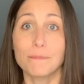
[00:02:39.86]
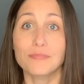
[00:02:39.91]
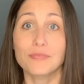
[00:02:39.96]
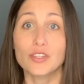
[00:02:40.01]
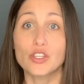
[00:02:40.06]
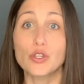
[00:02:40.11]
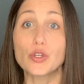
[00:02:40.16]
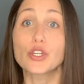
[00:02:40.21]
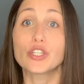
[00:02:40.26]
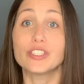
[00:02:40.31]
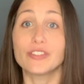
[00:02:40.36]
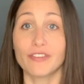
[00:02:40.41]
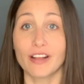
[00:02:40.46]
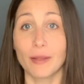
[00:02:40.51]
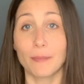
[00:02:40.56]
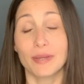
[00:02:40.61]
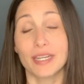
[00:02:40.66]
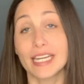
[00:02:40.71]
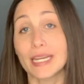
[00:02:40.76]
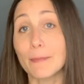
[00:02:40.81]
you could
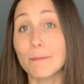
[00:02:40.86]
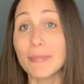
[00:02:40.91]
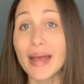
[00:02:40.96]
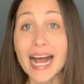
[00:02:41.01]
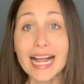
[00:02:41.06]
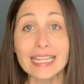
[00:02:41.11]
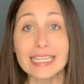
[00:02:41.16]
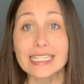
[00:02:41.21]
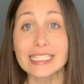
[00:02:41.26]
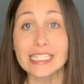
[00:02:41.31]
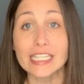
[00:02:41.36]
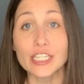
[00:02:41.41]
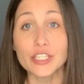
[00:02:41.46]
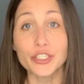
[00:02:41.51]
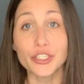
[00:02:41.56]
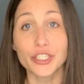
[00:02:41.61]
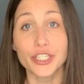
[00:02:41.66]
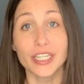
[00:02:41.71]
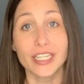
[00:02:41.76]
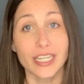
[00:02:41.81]
develop an imbalance in
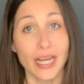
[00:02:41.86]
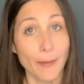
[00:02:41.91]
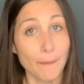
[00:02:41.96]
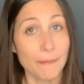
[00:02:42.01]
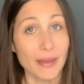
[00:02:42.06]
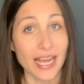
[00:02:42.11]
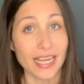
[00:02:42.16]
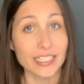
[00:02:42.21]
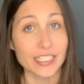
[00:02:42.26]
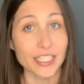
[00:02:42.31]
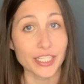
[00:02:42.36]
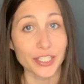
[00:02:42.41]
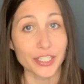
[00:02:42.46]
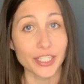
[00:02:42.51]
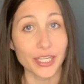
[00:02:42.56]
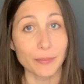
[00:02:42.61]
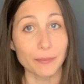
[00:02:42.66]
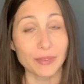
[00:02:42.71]
your gut bacteria,